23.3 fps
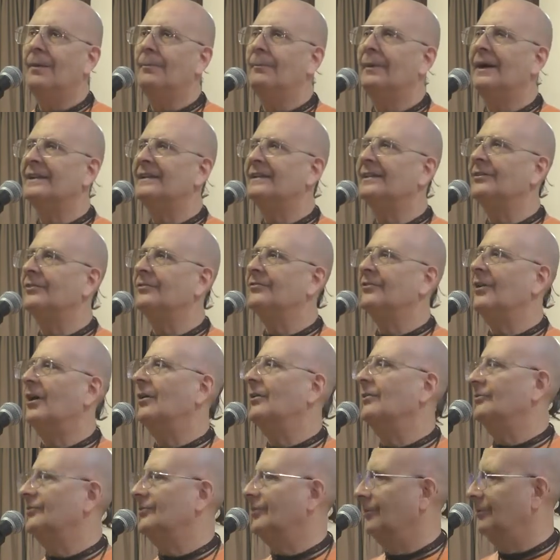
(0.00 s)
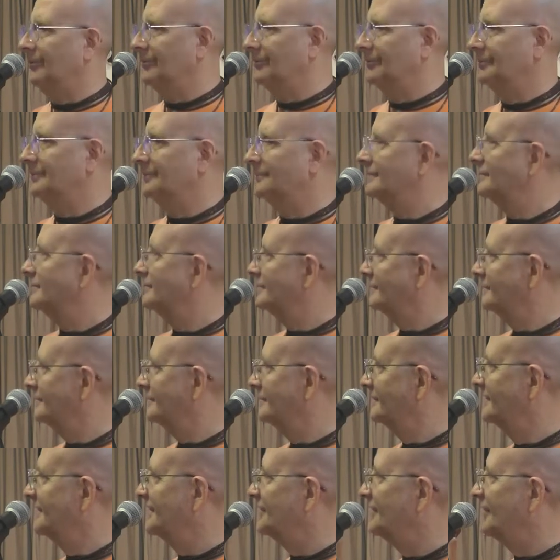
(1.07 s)
But there's also
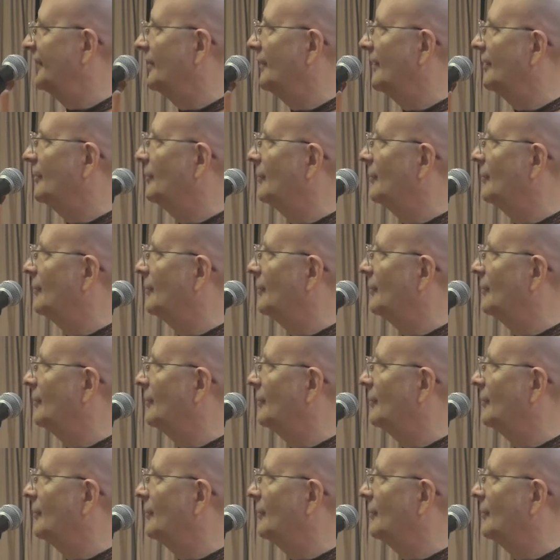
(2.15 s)
this very